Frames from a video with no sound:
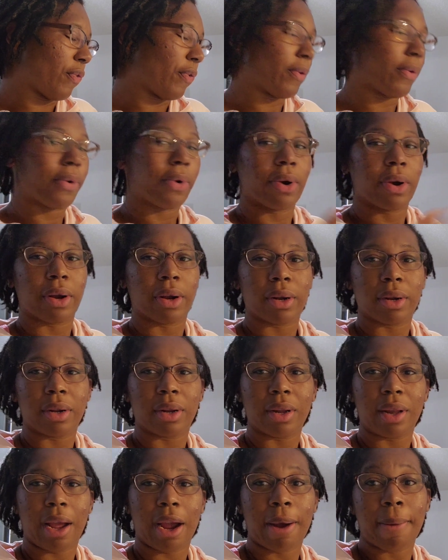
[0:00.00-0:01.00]

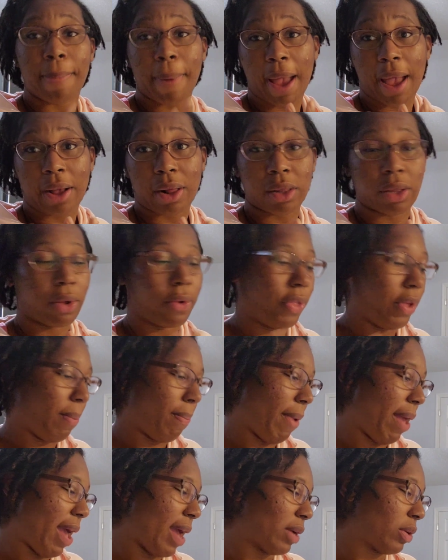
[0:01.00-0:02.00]
for our back clothing
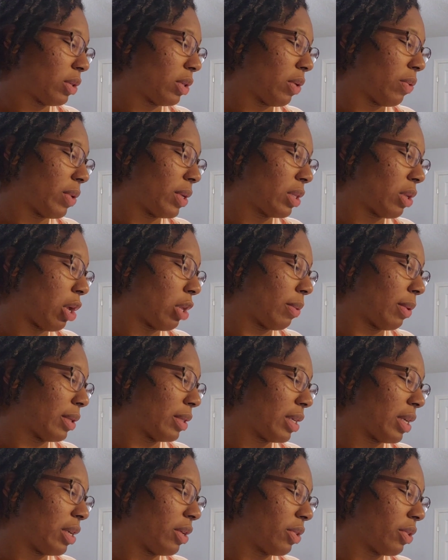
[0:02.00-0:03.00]
bag. So it talks
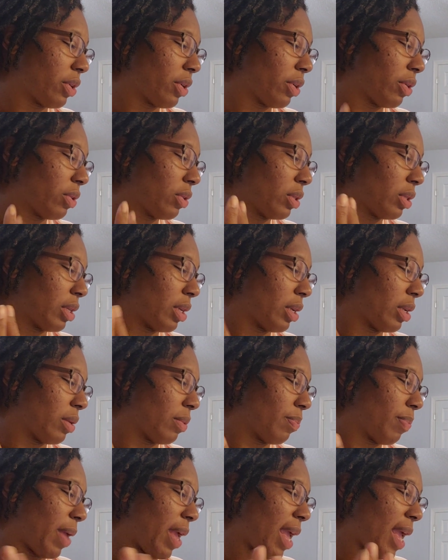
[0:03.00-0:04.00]
about t-shirts
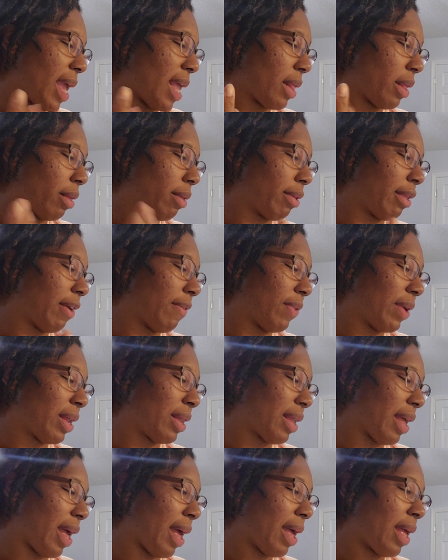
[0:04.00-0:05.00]
and pants and stuff
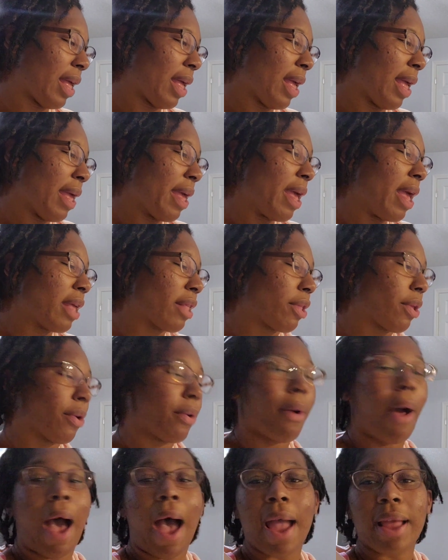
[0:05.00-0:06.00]
like that.
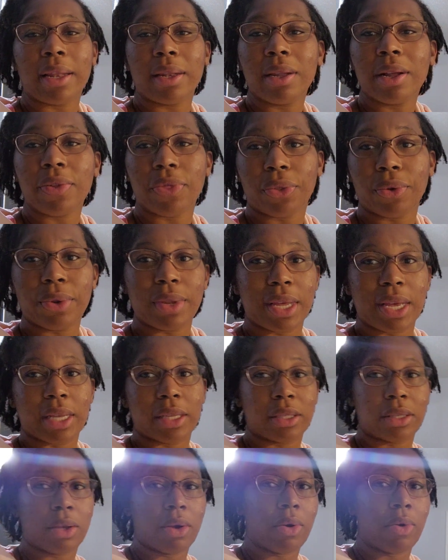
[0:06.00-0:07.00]
So I looked through
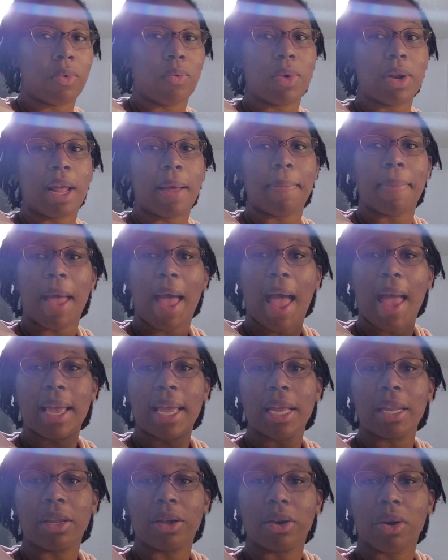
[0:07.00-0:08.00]
this. So when I'm
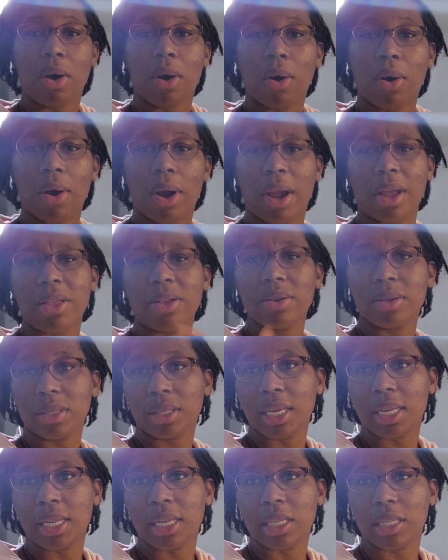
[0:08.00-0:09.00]
packing the car, and you'll
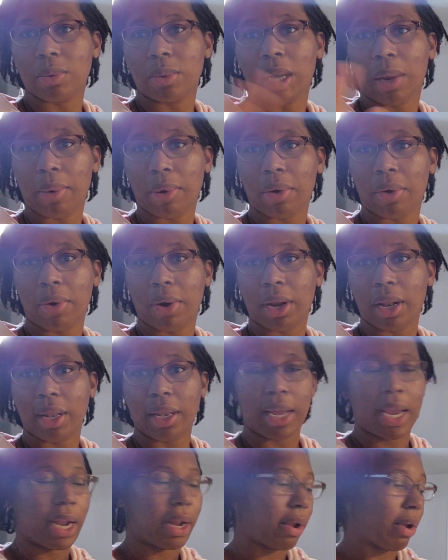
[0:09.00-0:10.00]
see this when I record it
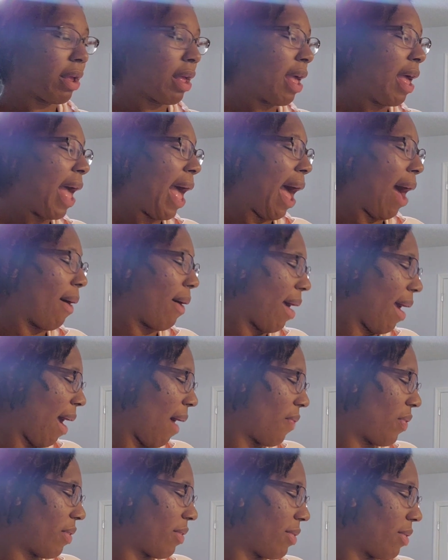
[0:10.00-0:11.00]
later, I'll
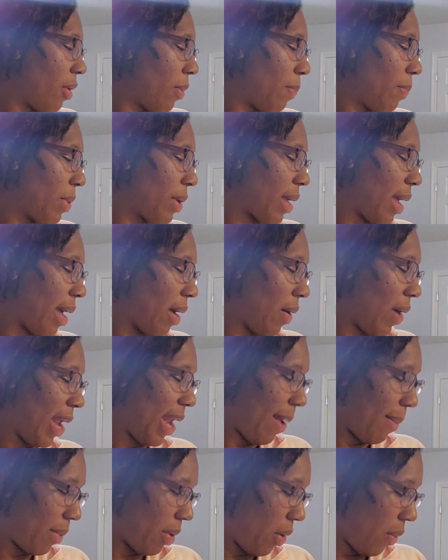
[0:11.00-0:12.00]
have this notebook out
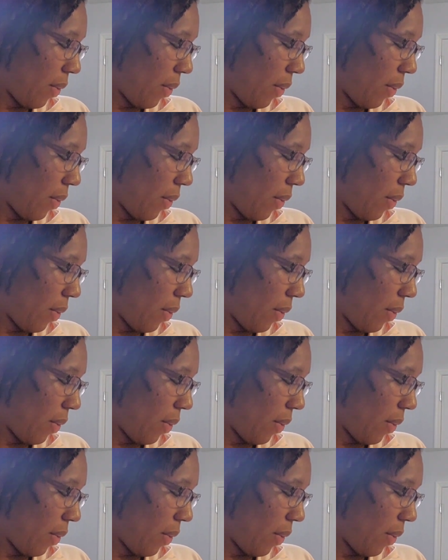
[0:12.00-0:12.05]
and I'm